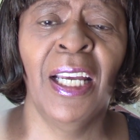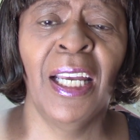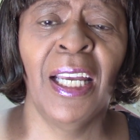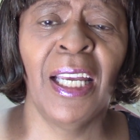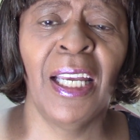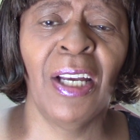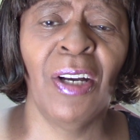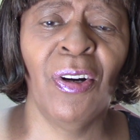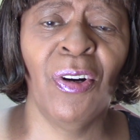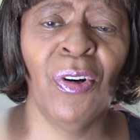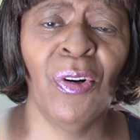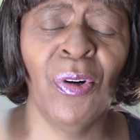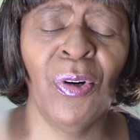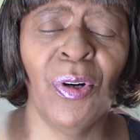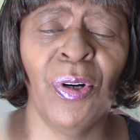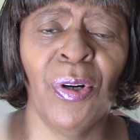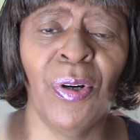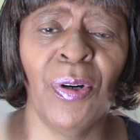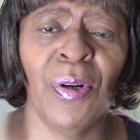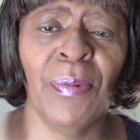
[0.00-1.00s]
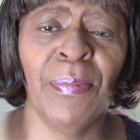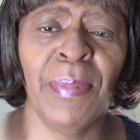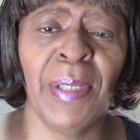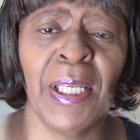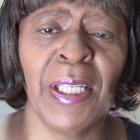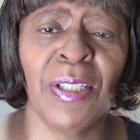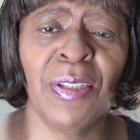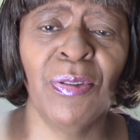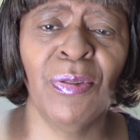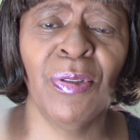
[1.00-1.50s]
or, or
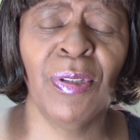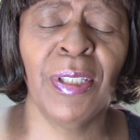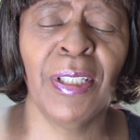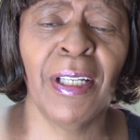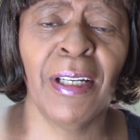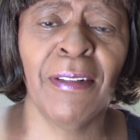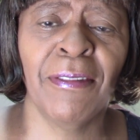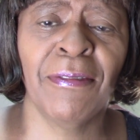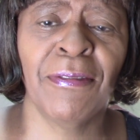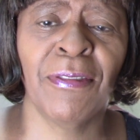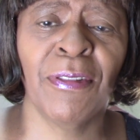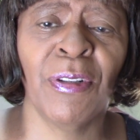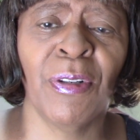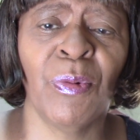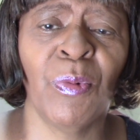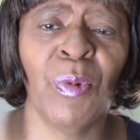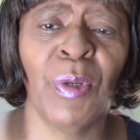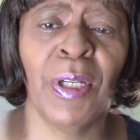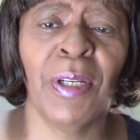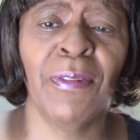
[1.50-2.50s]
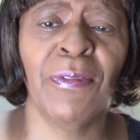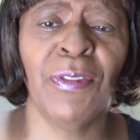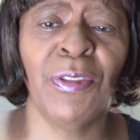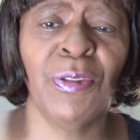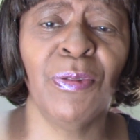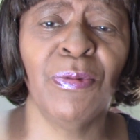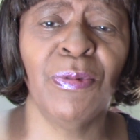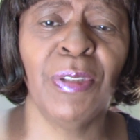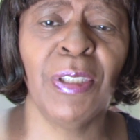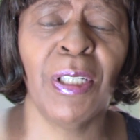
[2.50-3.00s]
make you enough for whatever
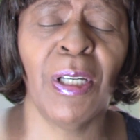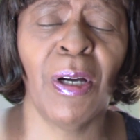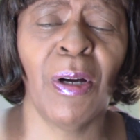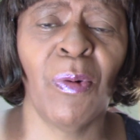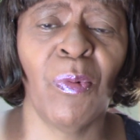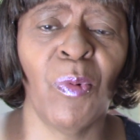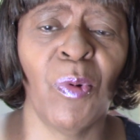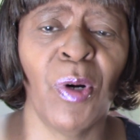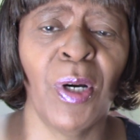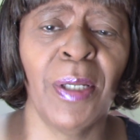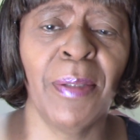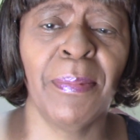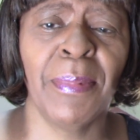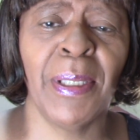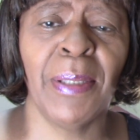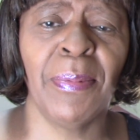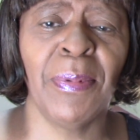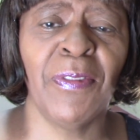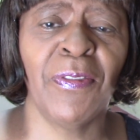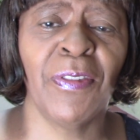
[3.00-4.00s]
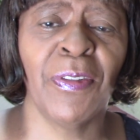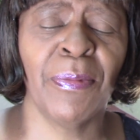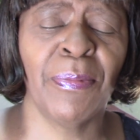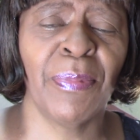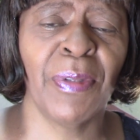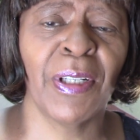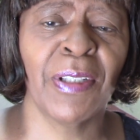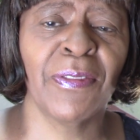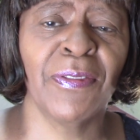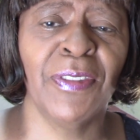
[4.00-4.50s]
you uh, want, maybe for
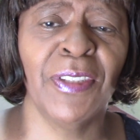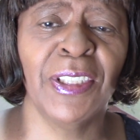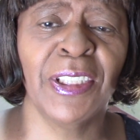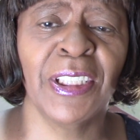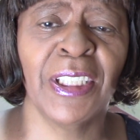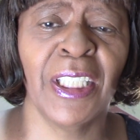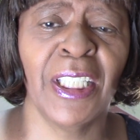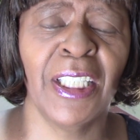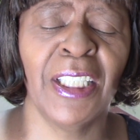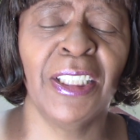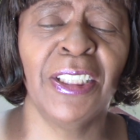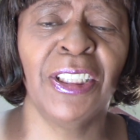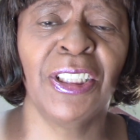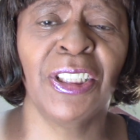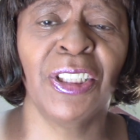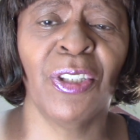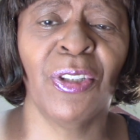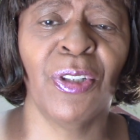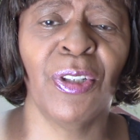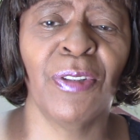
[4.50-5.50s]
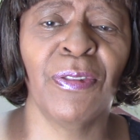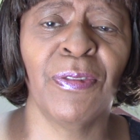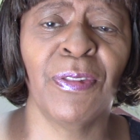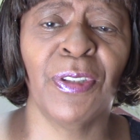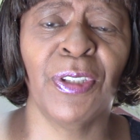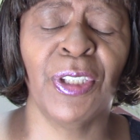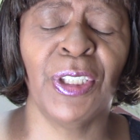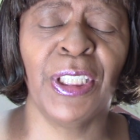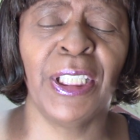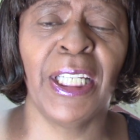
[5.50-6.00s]
breakfast, lunch, or
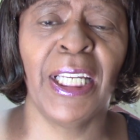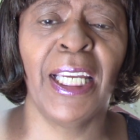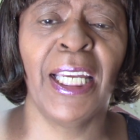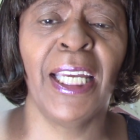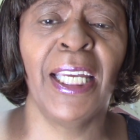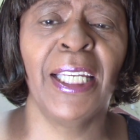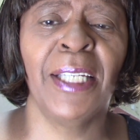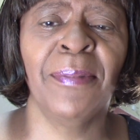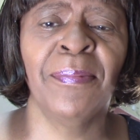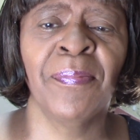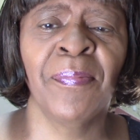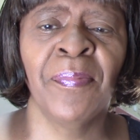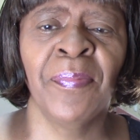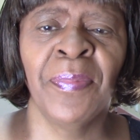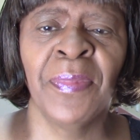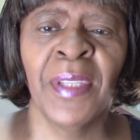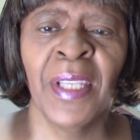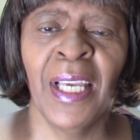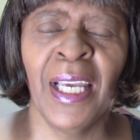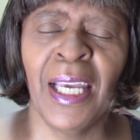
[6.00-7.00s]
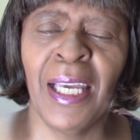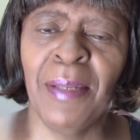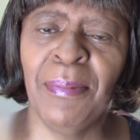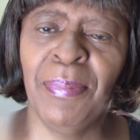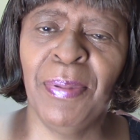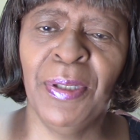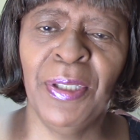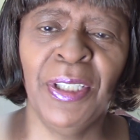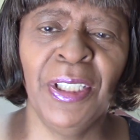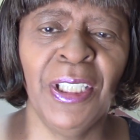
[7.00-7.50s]
for a day, and
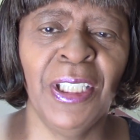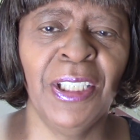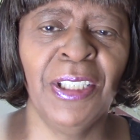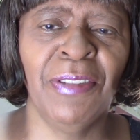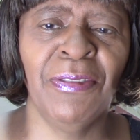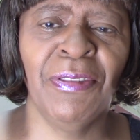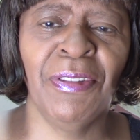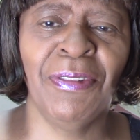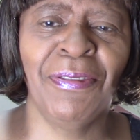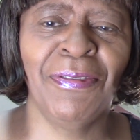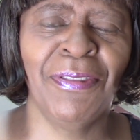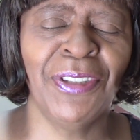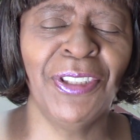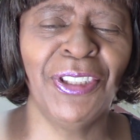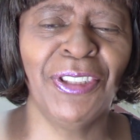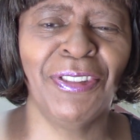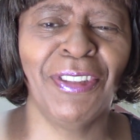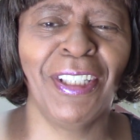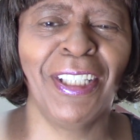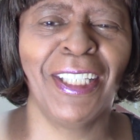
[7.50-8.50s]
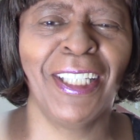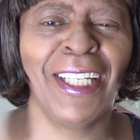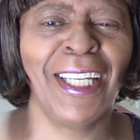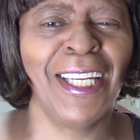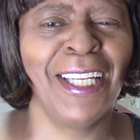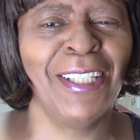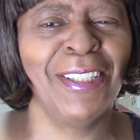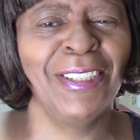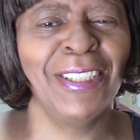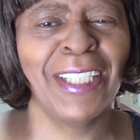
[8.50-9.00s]
put it in the refrigerator.
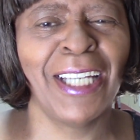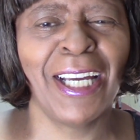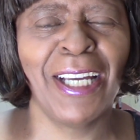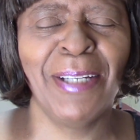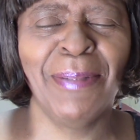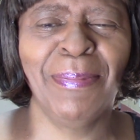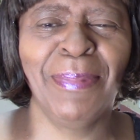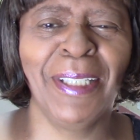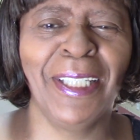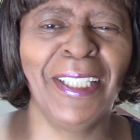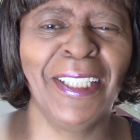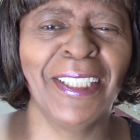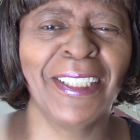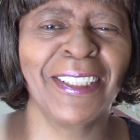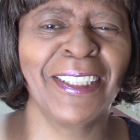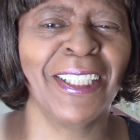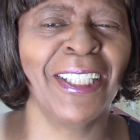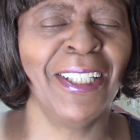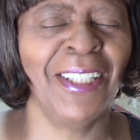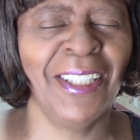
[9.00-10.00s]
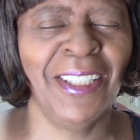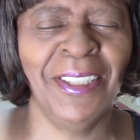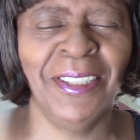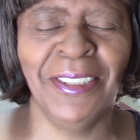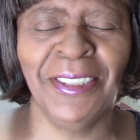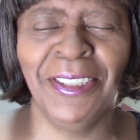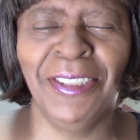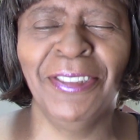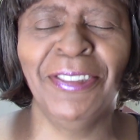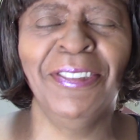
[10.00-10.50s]
And diabetics,
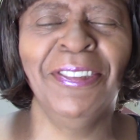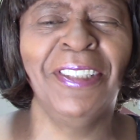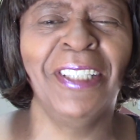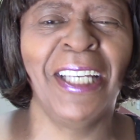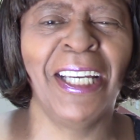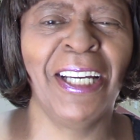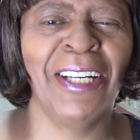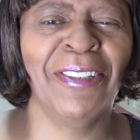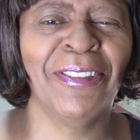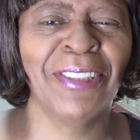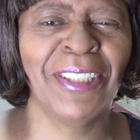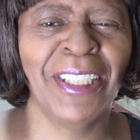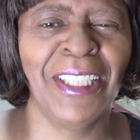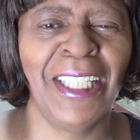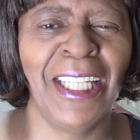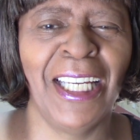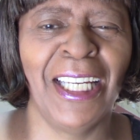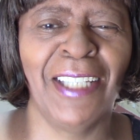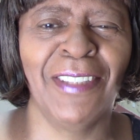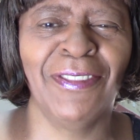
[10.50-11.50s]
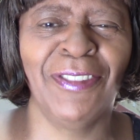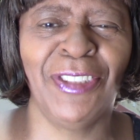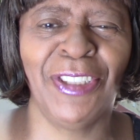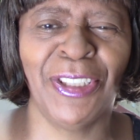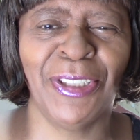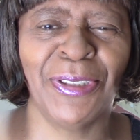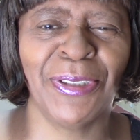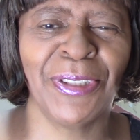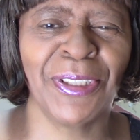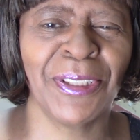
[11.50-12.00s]
you now can have
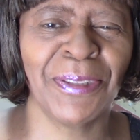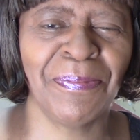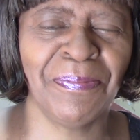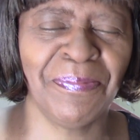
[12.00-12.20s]
juice.